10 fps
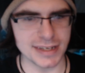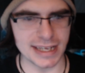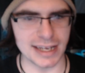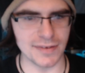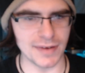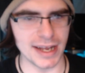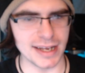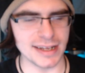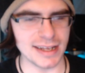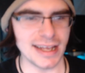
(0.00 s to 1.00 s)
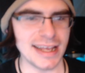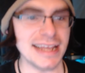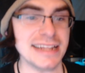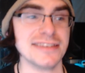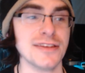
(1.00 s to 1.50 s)
to get it right.
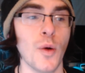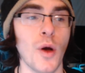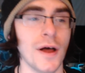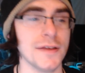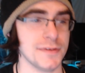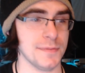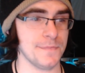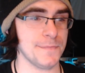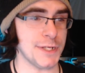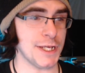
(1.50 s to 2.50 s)
It's so awesome to